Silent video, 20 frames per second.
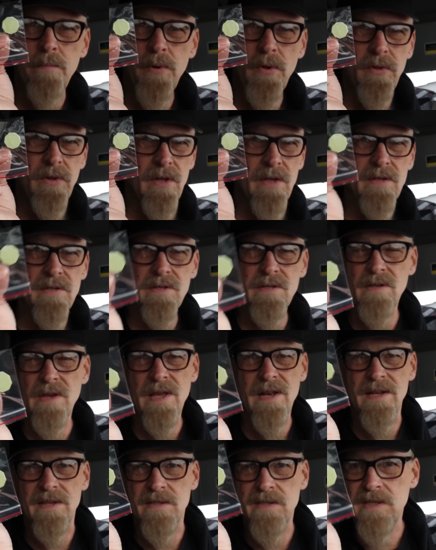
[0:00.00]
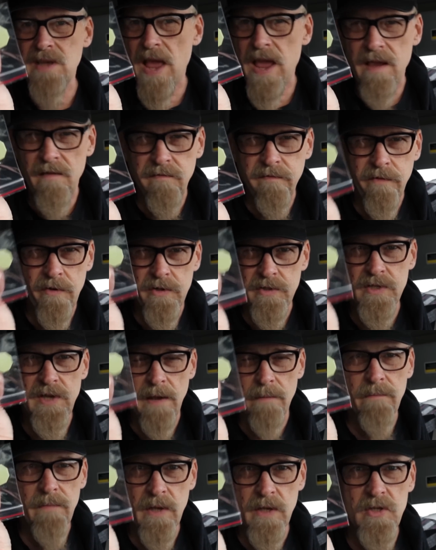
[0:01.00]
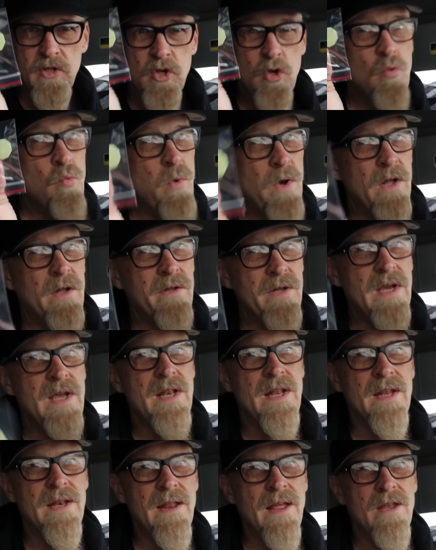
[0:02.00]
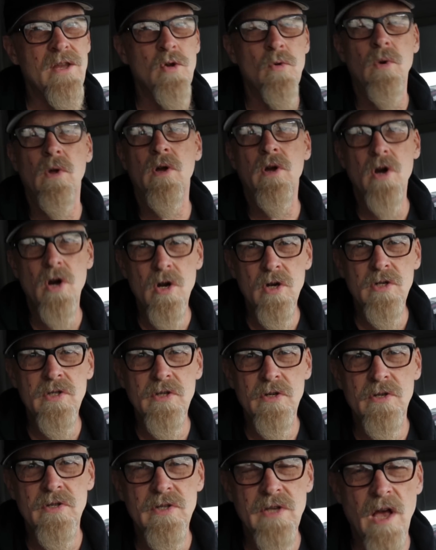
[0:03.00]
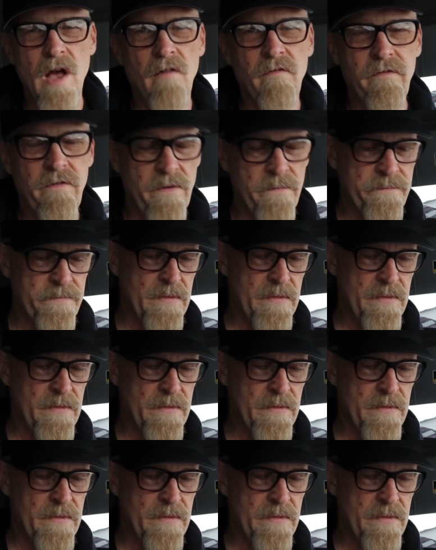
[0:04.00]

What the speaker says: put this in a safe or something, because you will need it and you will curse yourself